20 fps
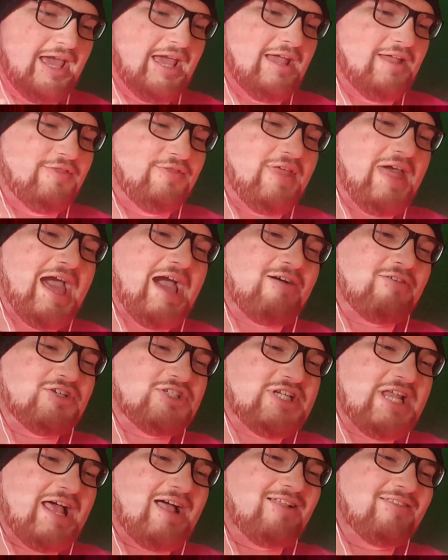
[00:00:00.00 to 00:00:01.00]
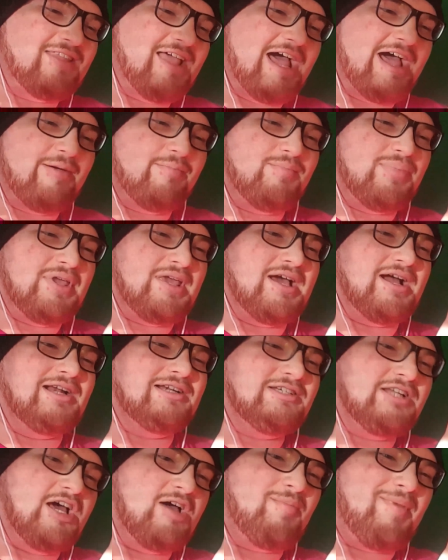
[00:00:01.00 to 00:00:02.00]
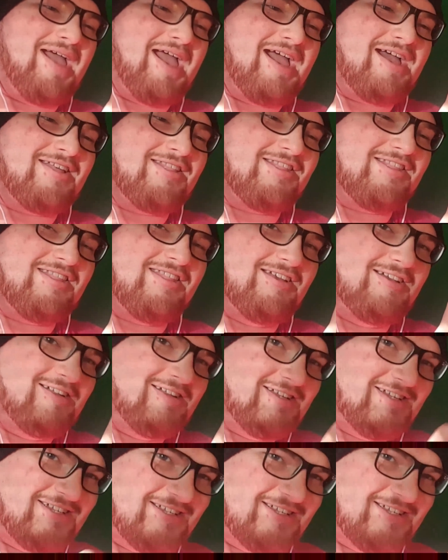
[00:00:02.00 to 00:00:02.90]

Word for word: and thou shalt not be a dumbass.